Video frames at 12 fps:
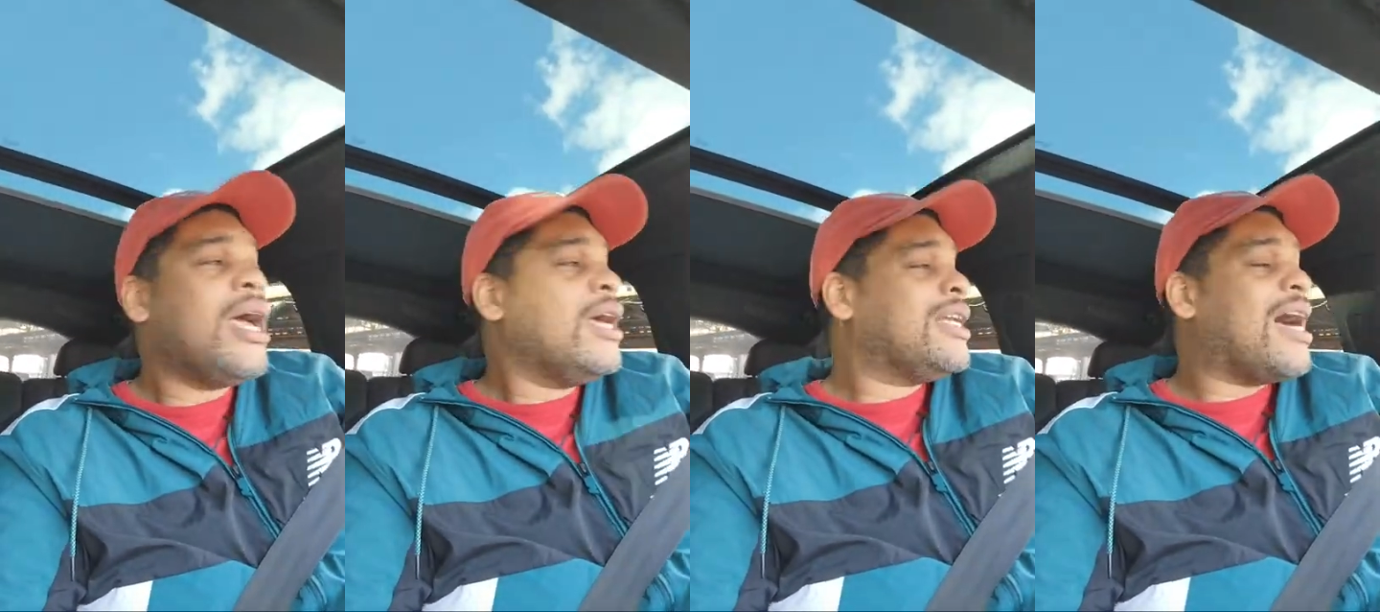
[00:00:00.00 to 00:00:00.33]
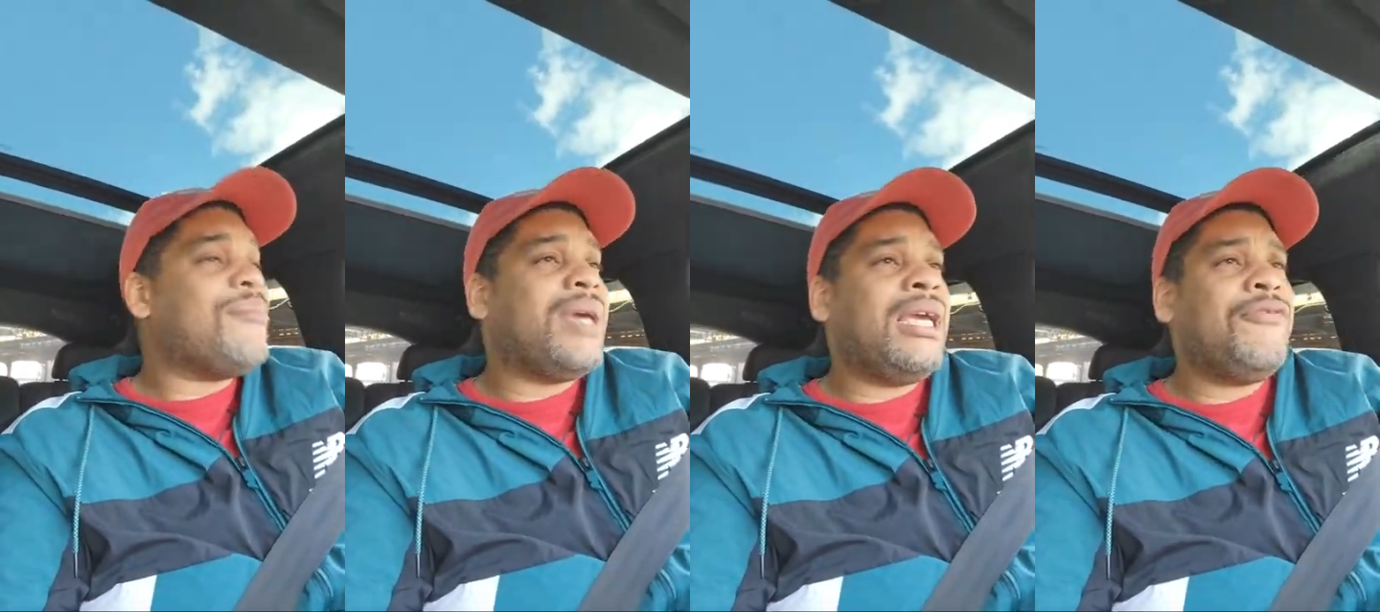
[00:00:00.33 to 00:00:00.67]
Now I
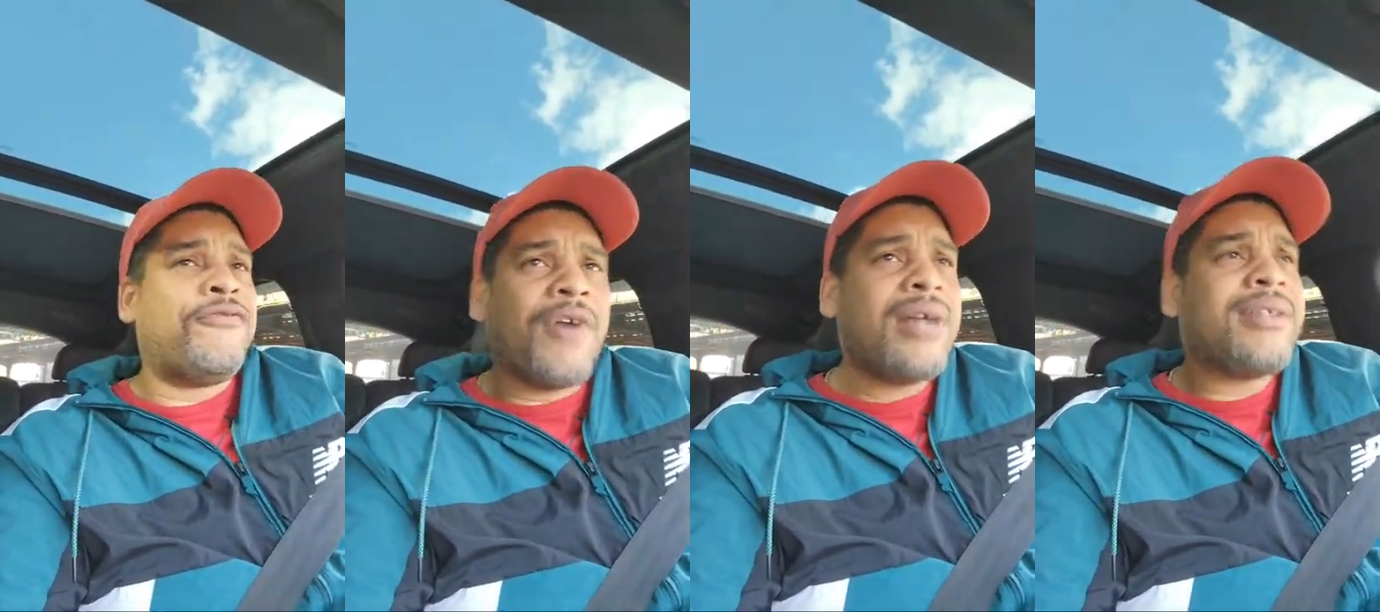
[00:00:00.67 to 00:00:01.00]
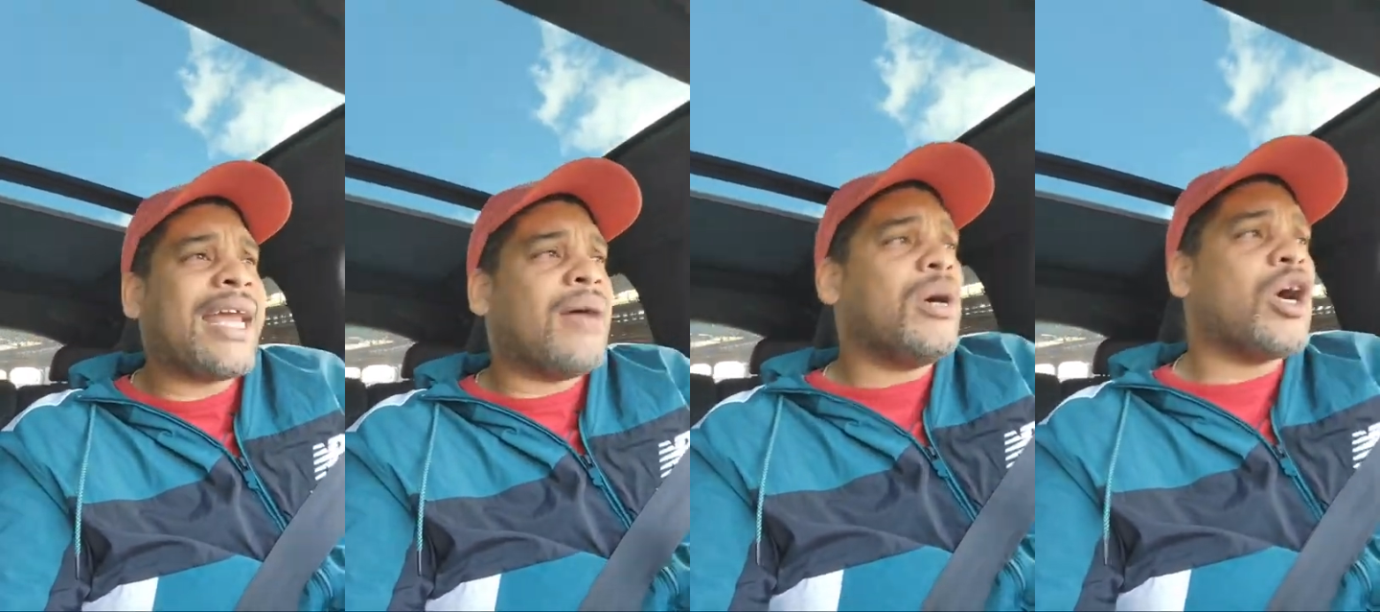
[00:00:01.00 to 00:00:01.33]
mean, fuck
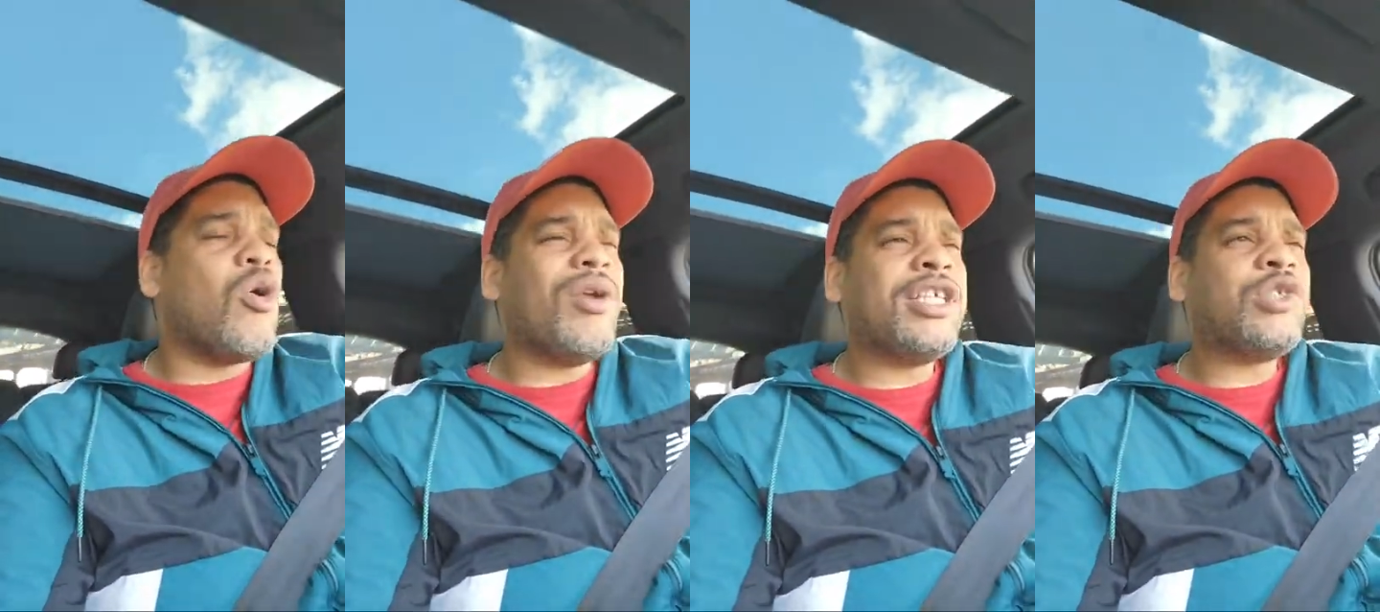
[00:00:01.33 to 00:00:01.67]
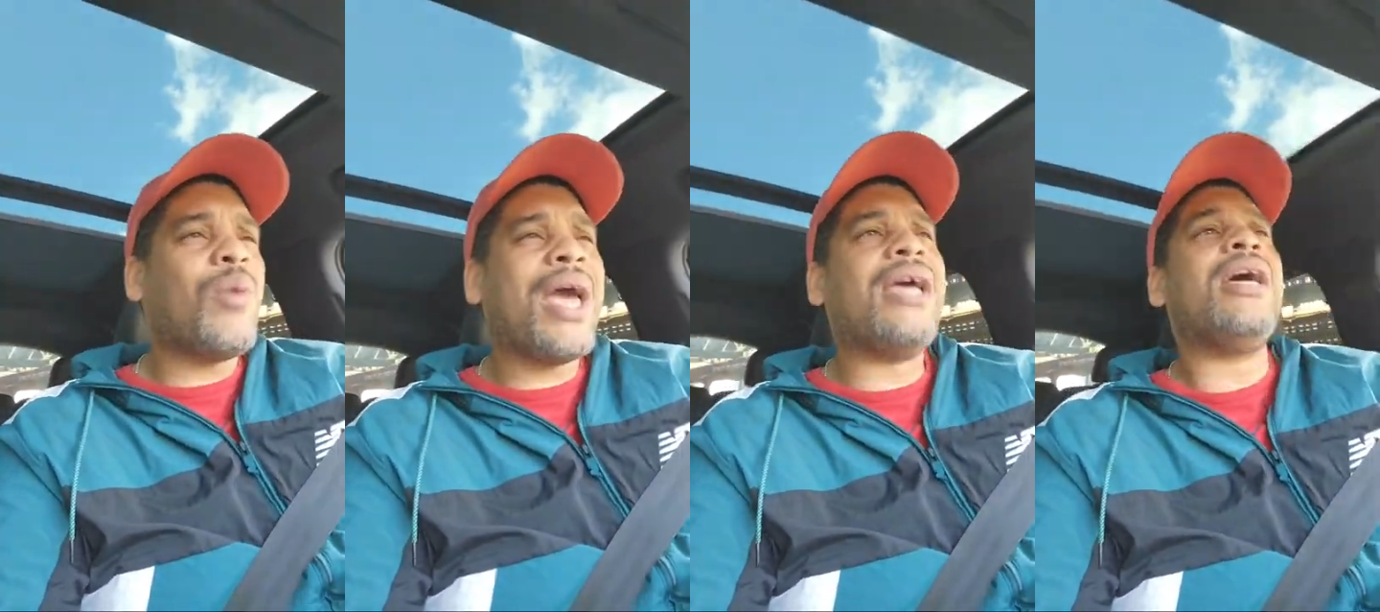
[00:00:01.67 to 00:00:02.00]
that. I'm gonna go this
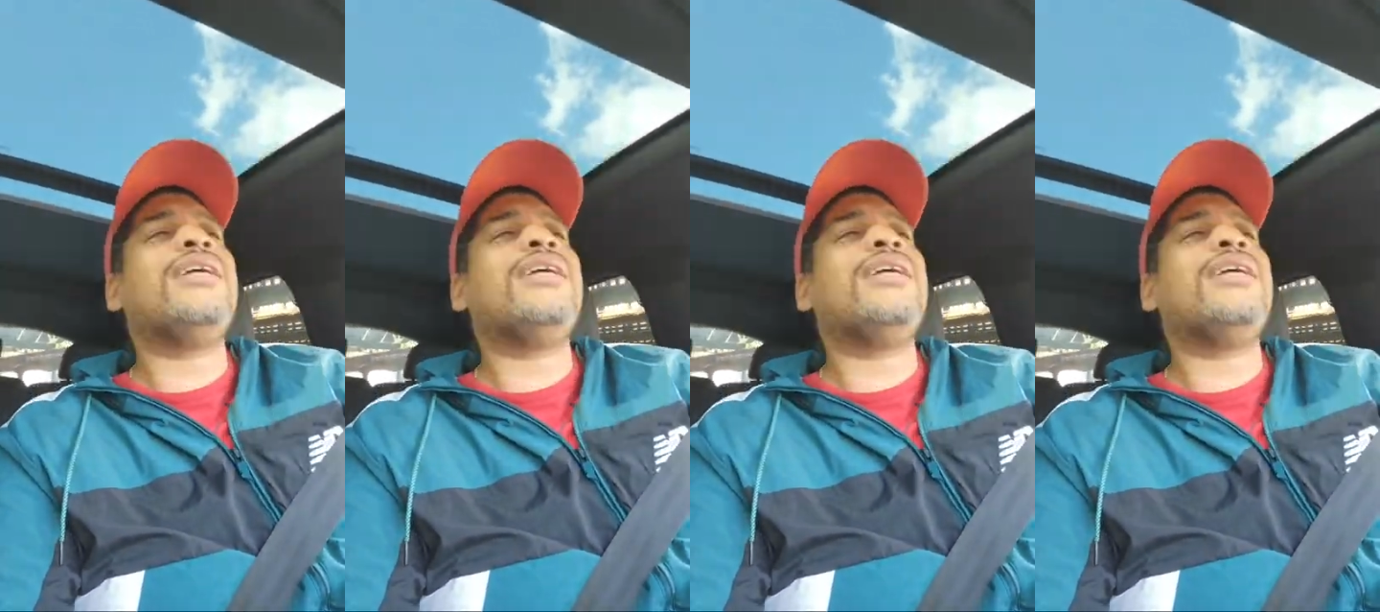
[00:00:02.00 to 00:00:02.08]
way.